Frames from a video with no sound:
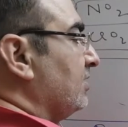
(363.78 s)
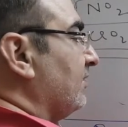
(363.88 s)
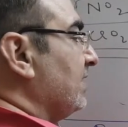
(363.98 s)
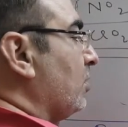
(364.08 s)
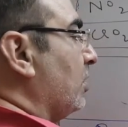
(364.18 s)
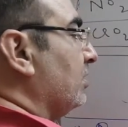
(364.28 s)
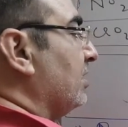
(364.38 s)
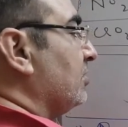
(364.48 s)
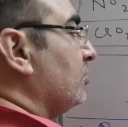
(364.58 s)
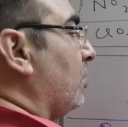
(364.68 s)
with
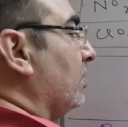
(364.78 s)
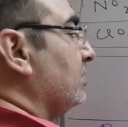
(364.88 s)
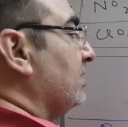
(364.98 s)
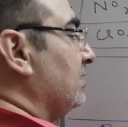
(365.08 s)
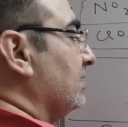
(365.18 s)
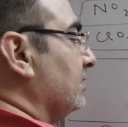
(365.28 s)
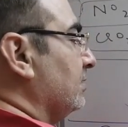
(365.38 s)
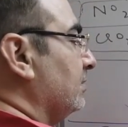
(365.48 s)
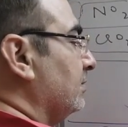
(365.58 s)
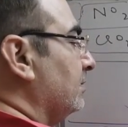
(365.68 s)
this oxygen.
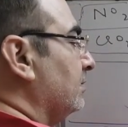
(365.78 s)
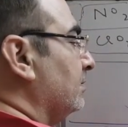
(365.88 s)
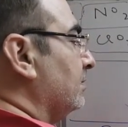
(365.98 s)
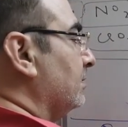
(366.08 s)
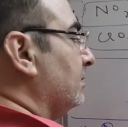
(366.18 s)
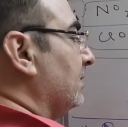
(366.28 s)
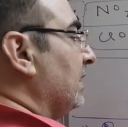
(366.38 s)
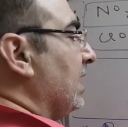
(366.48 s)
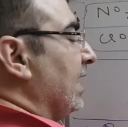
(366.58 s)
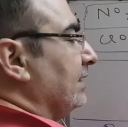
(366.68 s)

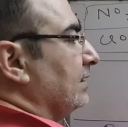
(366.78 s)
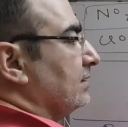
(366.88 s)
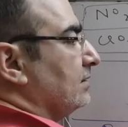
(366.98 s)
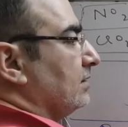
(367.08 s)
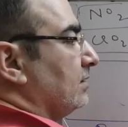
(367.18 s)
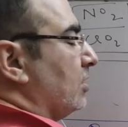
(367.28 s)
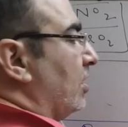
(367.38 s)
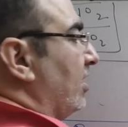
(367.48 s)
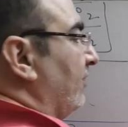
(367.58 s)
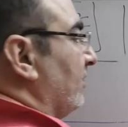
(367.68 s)
Like this.
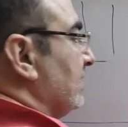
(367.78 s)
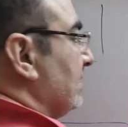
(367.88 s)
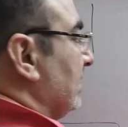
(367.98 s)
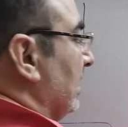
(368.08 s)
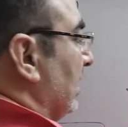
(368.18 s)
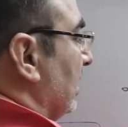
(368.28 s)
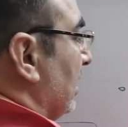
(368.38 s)
Now if you will see